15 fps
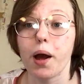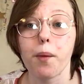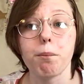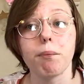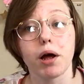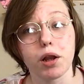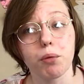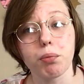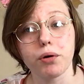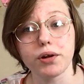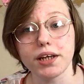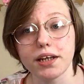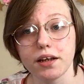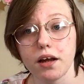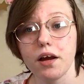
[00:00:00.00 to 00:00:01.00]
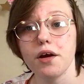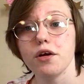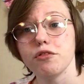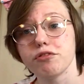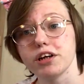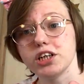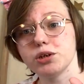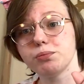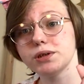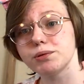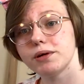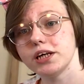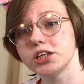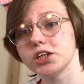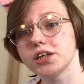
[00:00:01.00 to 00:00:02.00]
But yeah, My Little Pony,
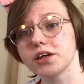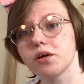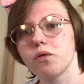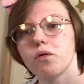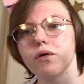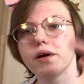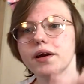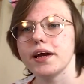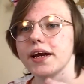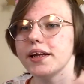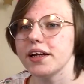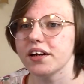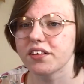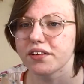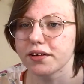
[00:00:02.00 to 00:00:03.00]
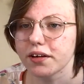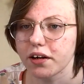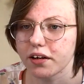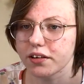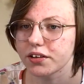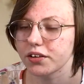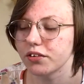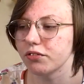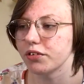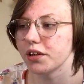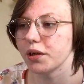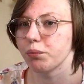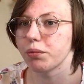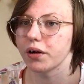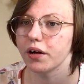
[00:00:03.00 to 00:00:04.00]
Friendship is Magic, or any other
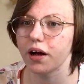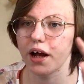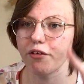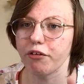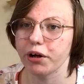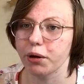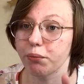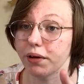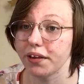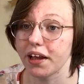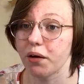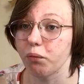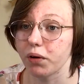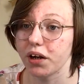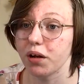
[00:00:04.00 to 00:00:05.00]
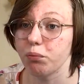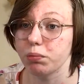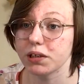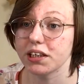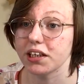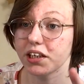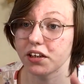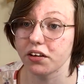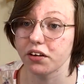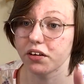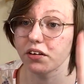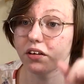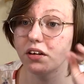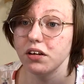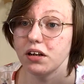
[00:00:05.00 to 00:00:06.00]
cartoon really, but I recommend that one in
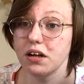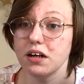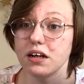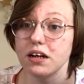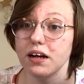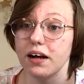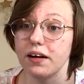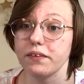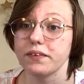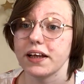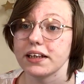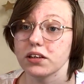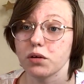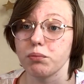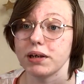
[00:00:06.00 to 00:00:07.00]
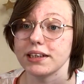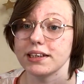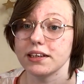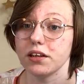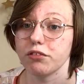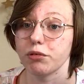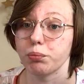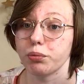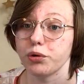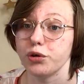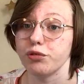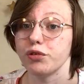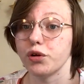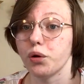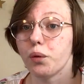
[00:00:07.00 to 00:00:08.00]
particular. That's got my seal of
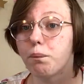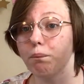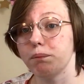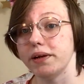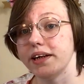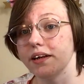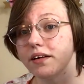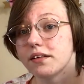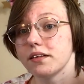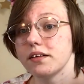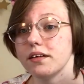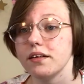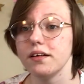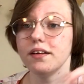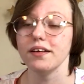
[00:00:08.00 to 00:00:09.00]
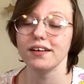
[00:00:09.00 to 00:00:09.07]
approval, I think.